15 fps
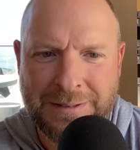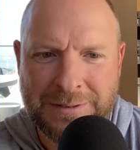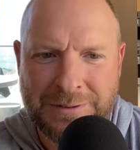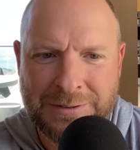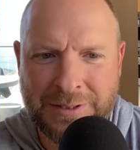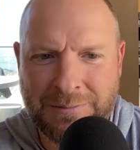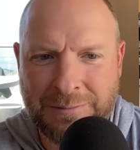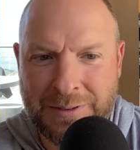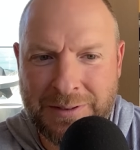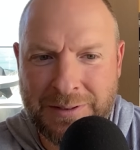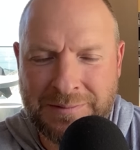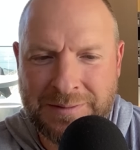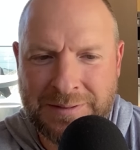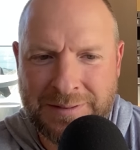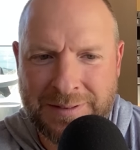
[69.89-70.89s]
She's like, well,
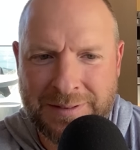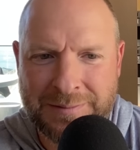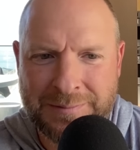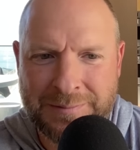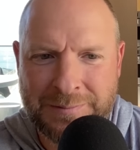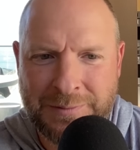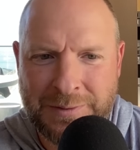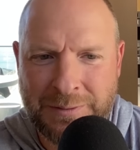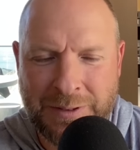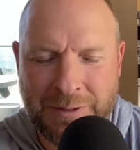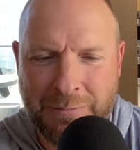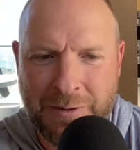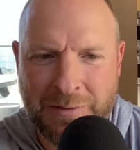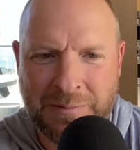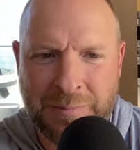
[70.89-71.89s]
if we don't get
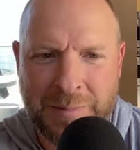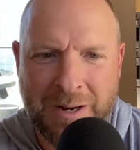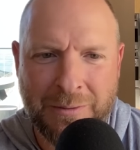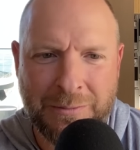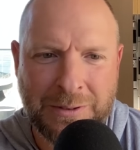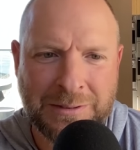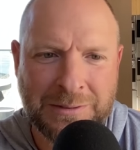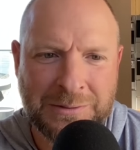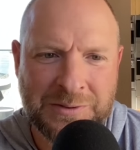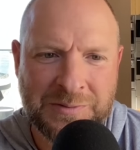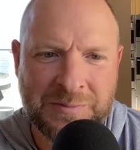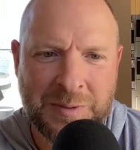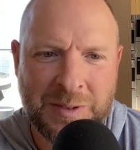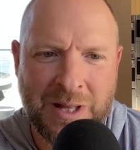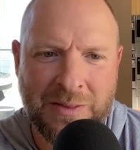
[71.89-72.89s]
rid of him now, we're going to lose him
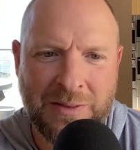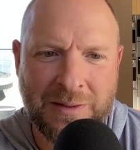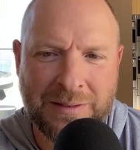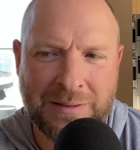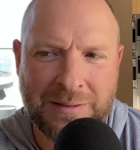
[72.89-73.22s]
for nothing.